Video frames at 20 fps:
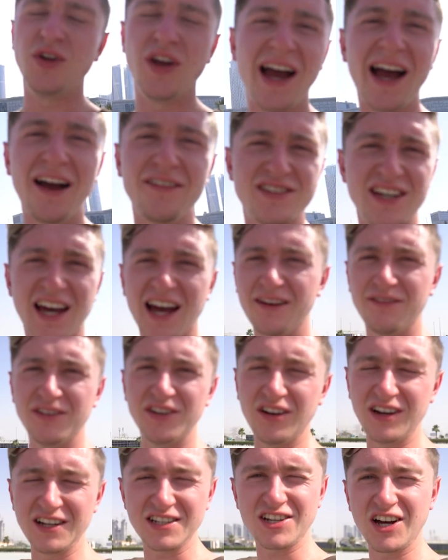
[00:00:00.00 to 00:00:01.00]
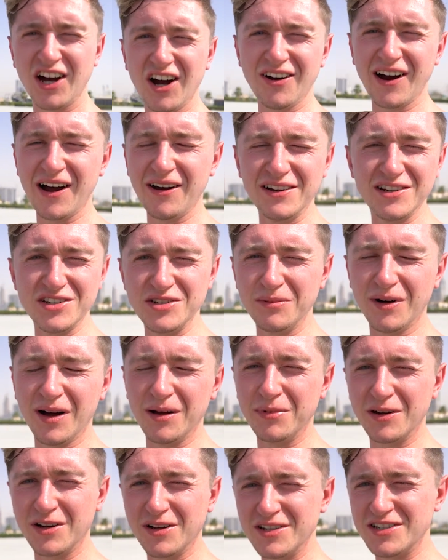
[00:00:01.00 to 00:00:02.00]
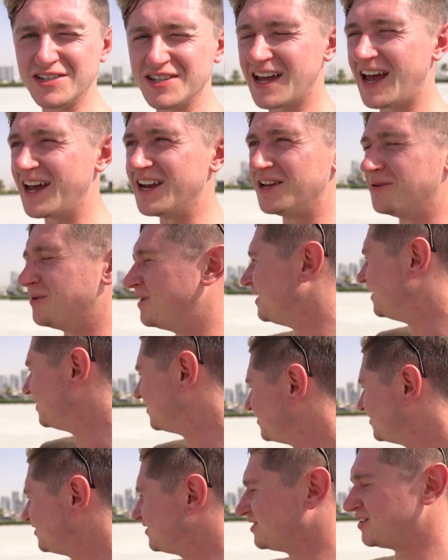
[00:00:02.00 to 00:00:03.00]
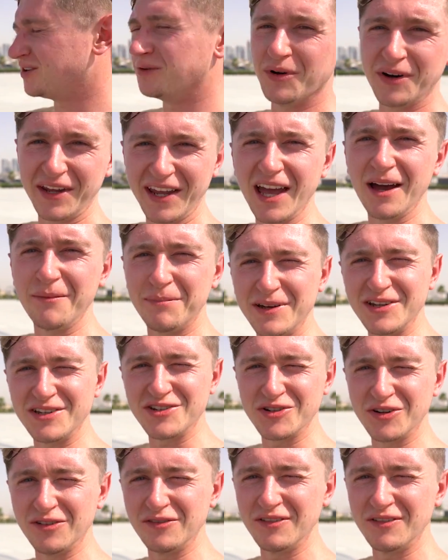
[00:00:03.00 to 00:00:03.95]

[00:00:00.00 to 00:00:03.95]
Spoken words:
you have to have a nice car out in Dubai because anywhere you want to get a picture